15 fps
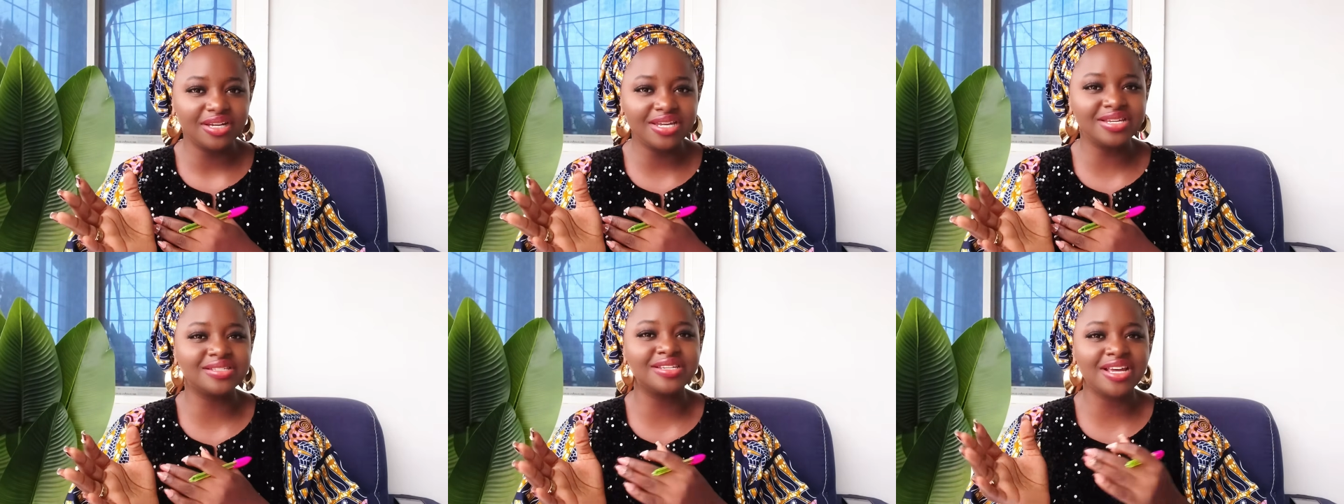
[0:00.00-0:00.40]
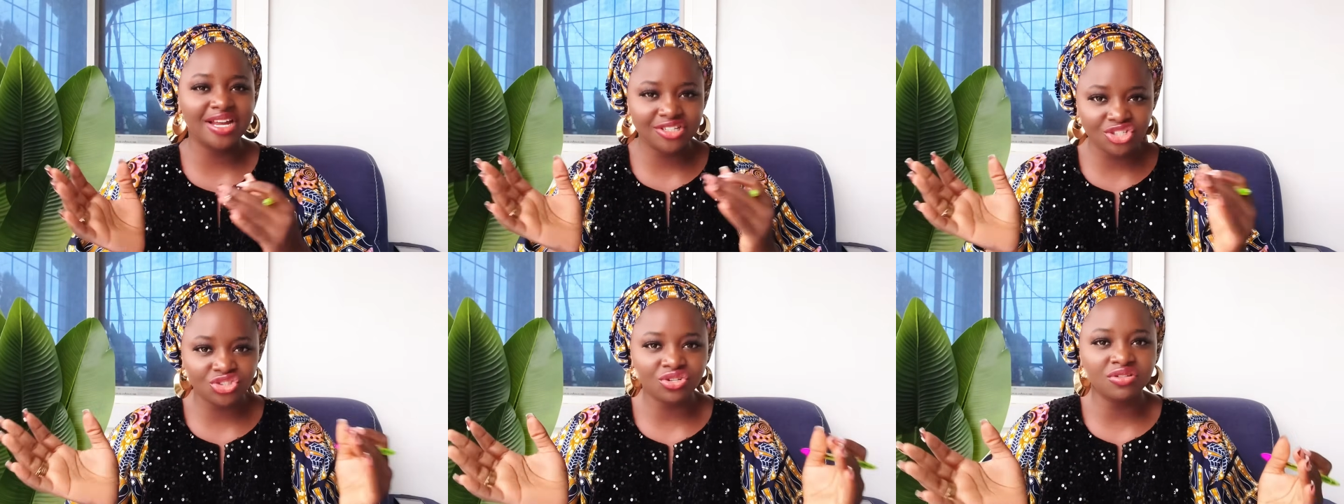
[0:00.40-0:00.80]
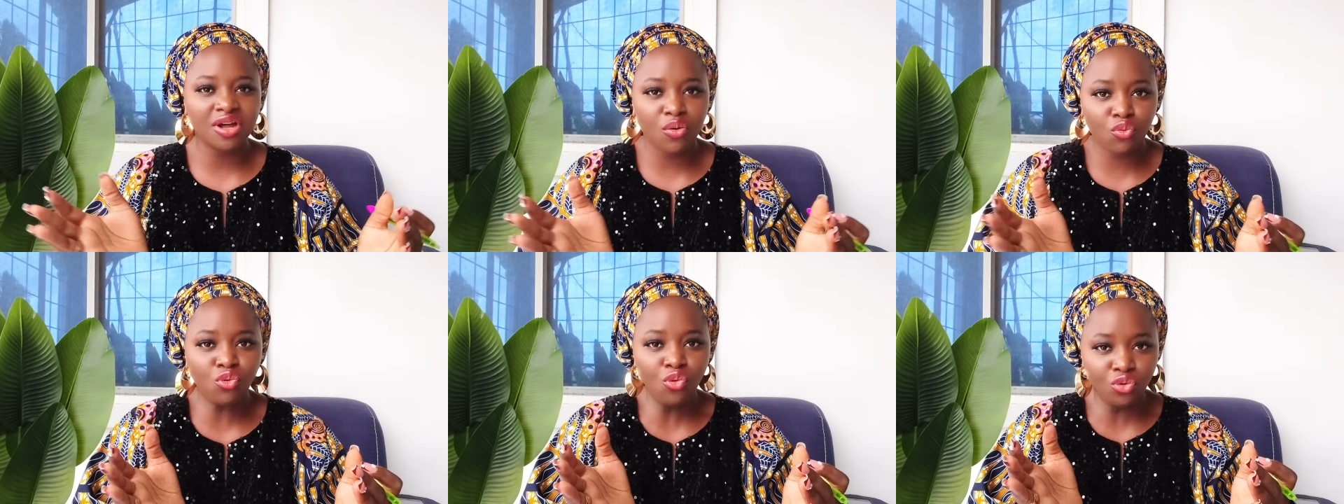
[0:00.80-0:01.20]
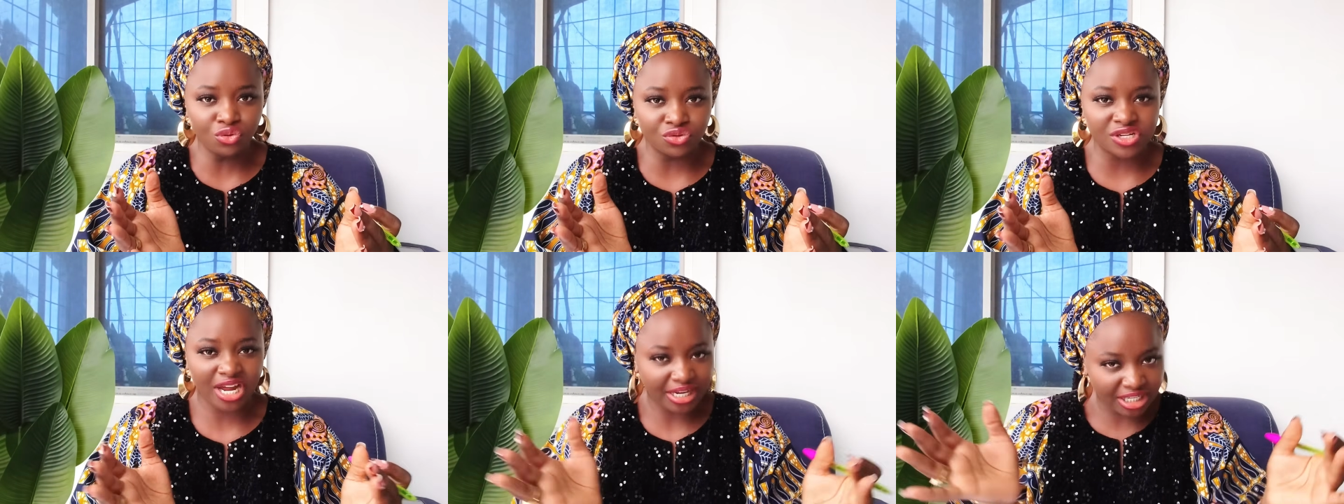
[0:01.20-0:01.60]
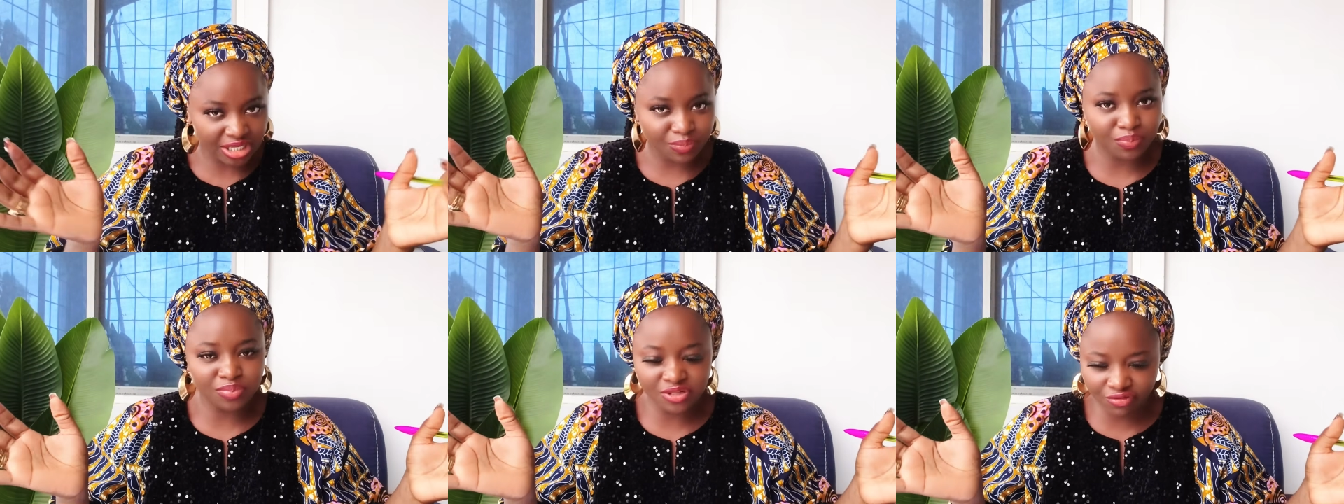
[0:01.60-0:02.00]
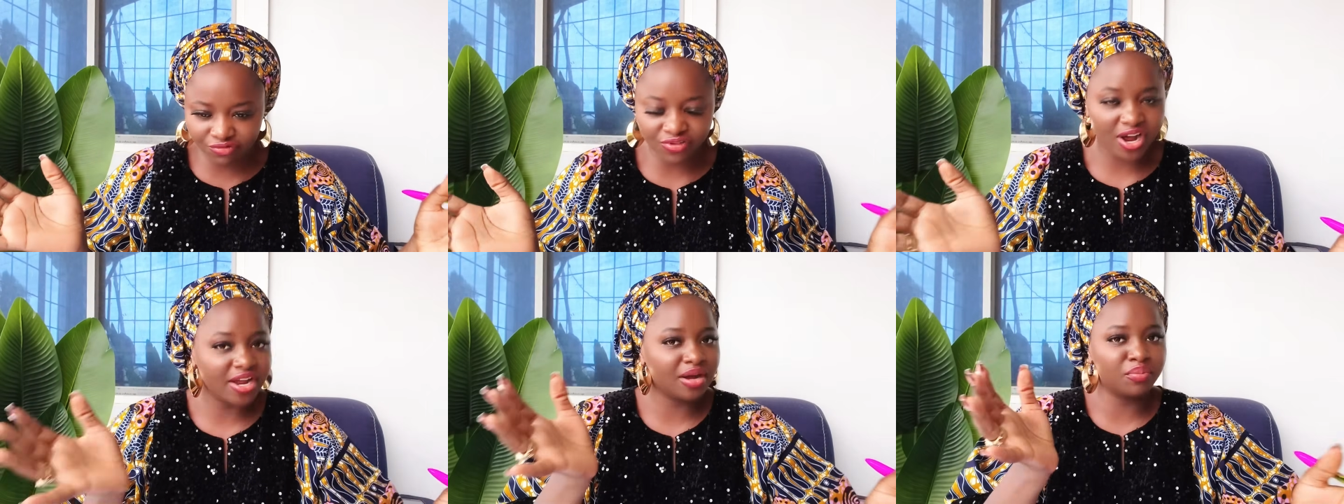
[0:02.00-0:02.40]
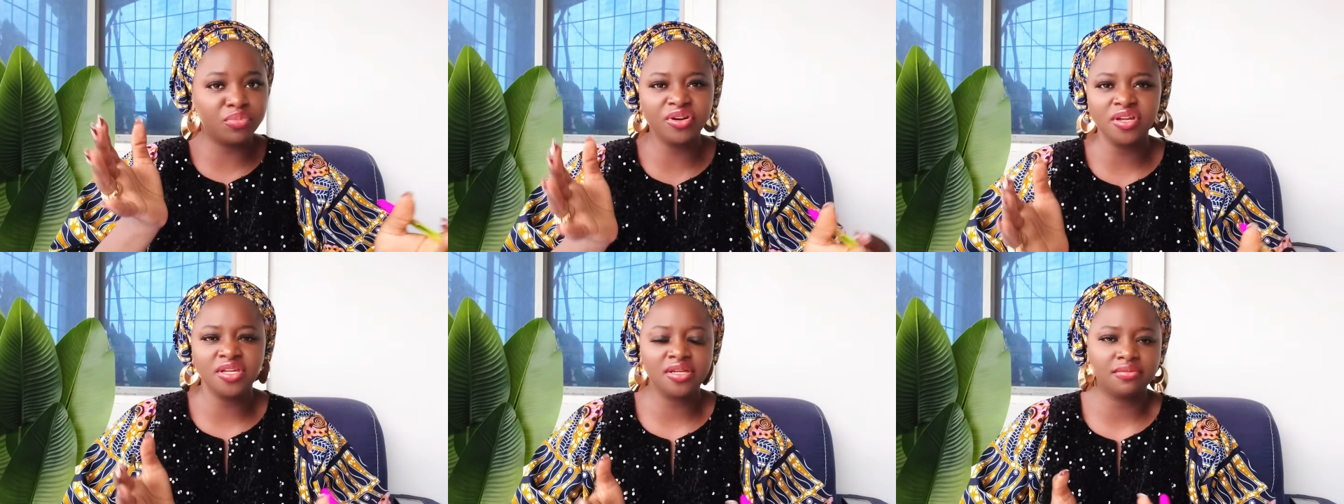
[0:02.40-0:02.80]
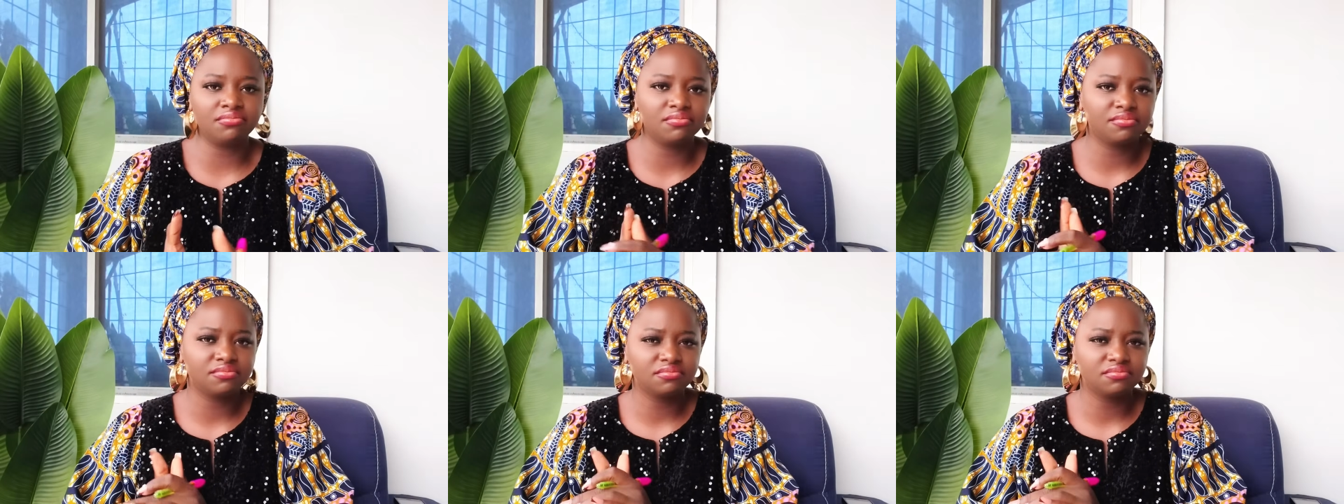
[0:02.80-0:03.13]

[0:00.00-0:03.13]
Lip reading: is the additional wood that keep the fire burning.